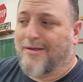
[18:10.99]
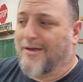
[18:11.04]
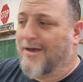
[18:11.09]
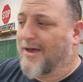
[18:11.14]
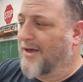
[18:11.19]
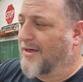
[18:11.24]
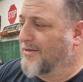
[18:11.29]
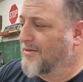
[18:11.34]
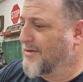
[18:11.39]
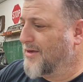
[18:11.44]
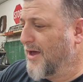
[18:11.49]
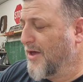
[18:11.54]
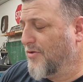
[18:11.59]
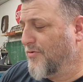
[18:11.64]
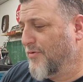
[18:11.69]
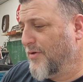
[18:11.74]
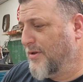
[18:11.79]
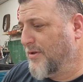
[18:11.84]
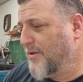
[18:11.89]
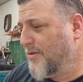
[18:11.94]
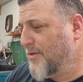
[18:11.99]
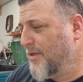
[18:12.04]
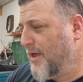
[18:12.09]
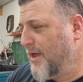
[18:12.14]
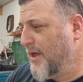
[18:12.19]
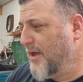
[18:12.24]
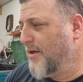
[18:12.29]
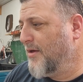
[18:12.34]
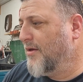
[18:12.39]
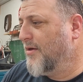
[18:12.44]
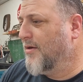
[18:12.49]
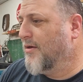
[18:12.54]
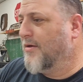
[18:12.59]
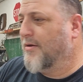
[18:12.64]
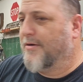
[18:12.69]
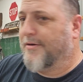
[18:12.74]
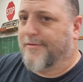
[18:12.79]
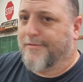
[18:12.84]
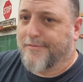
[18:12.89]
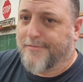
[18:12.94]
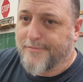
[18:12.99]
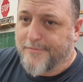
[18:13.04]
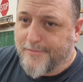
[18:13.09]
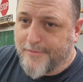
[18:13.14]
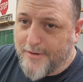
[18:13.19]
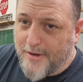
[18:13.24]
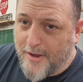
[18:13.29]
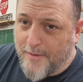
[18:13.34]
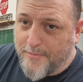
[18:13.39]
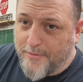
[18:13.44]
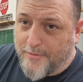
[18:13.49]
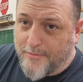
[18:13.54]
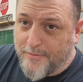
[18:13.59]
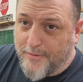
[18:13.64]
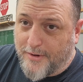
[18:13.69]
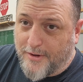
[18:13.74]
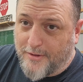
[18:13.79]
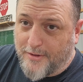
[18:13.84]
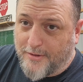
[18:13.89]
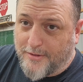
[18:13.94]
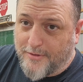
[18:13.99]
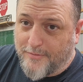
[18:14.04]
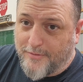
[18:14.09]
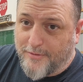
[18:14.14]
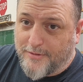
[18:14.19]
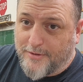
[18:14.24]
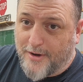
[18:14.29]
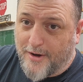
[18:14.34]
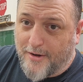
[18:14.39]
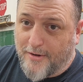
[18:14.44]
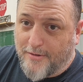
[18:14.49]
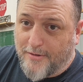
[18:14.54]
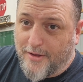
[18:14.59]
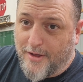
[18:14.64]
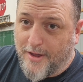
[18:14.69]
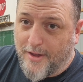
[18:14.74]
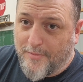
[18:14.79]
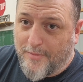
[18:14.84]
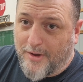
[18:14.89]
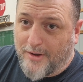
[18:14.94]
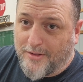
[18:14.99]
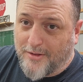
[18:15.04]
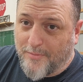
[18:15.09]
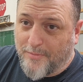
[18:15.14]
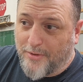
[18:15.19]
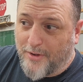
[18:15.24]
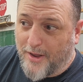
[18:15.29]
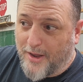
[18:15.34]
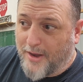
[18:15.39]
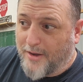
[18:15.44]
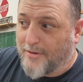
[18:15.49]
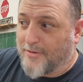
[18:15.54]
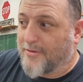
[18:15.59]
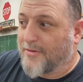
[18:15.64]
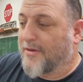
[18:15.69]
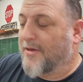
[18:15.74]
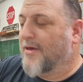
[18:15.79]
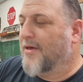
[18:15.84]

Guys, scheduling's a thing, and this is what happens when you let the retired guy make the plans.